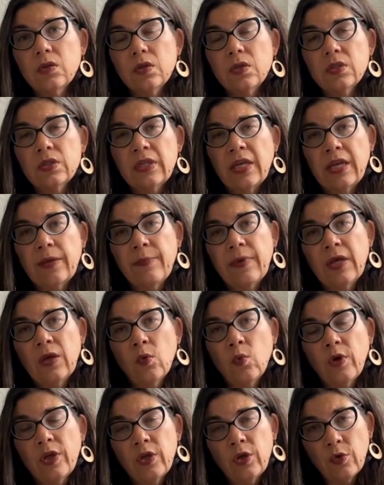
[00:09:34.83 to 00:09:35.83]

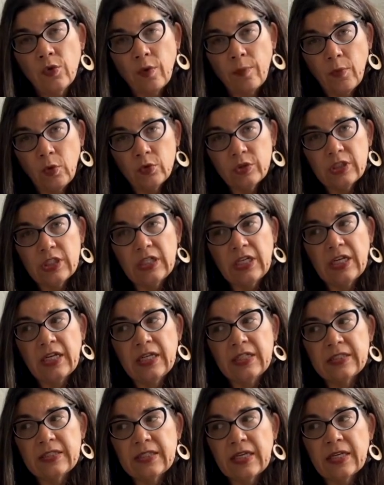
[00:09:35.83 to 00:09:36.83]
naming what your emotion
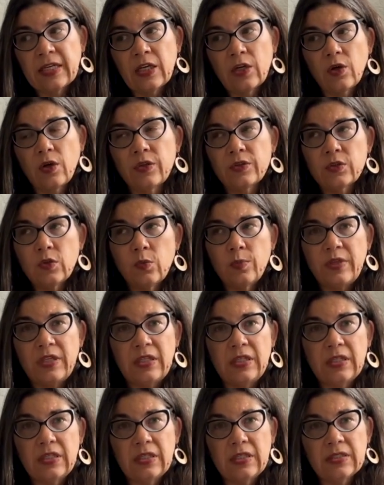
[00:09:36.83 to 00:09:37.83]
is. It can also
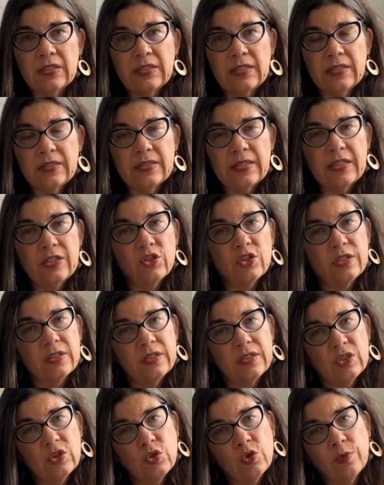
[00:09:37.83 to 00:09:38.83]
be
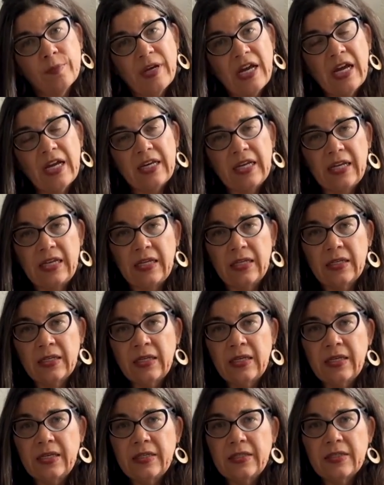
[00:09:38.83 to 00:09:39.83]
sensations in your body.
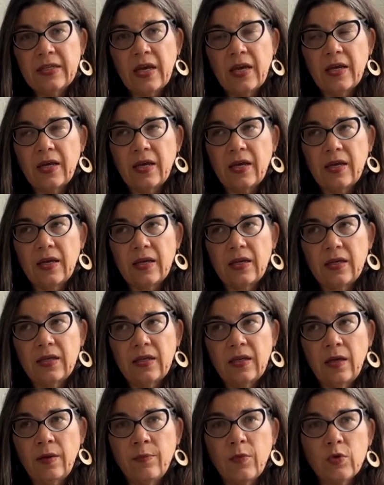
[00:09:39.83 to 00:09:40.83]

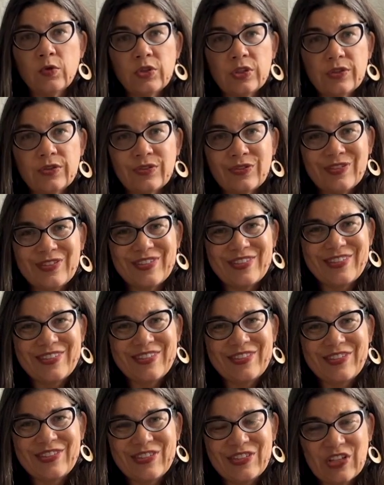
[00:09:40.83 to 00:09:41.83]
Emotions
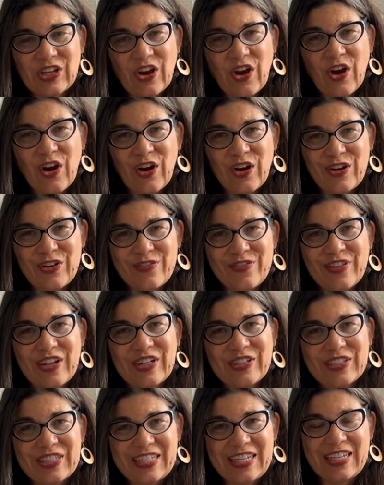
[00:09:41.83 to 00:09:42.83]
are
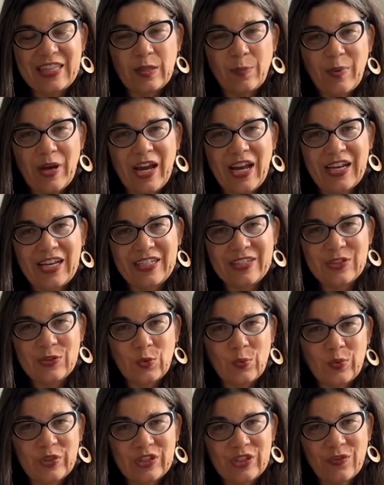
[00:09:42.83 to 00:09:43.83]
felt in the body, so
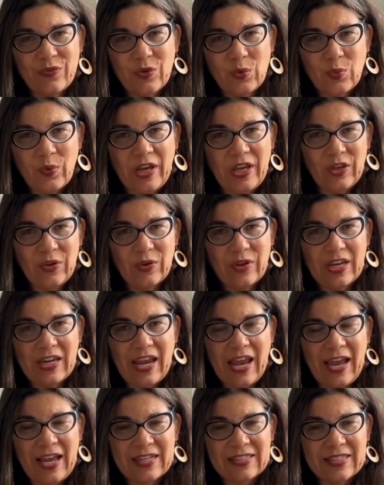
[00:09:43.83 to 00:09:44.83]
whichever way you can
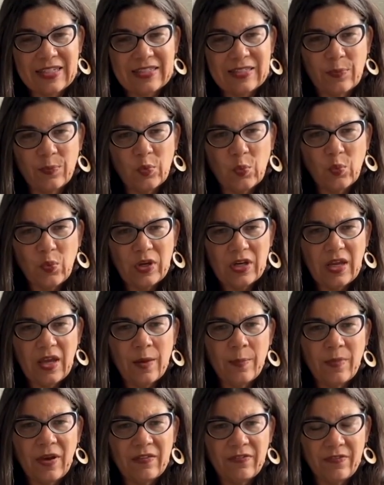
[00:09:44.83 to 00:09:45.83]
access it. But what
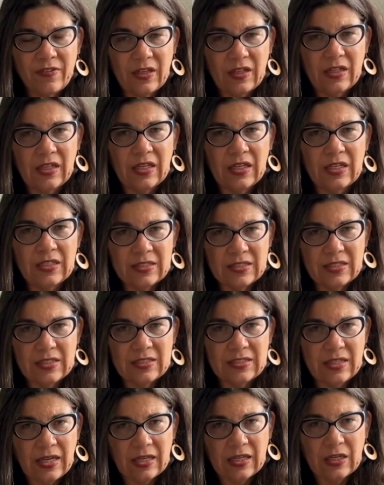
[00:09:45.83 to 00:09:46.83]
am I feeling is the
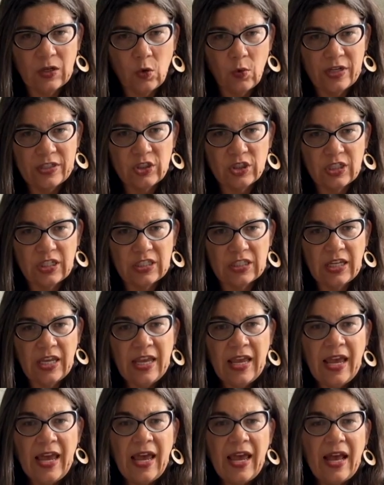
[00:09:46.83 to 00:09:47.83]
second question.
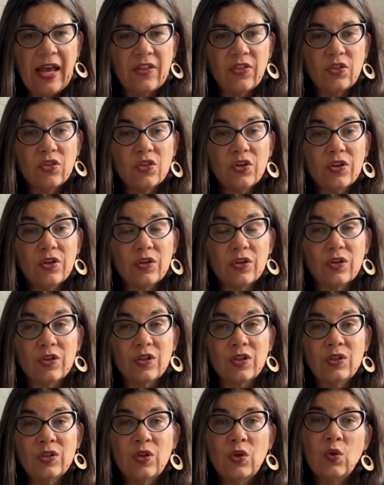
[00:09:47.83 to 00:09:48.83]
And
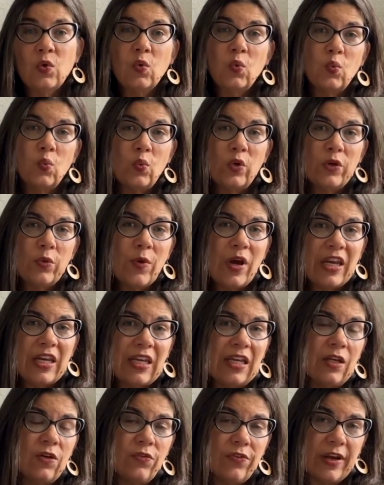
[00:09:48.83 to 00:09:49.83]
third, what do I
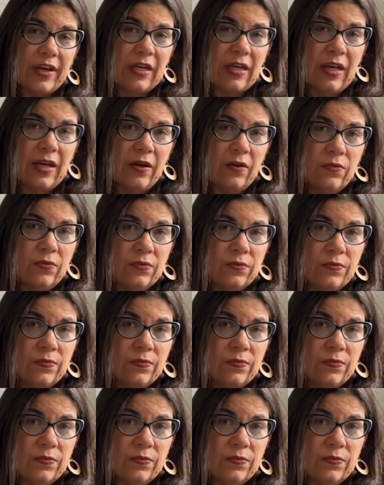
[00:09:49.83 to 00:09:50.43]
need right now?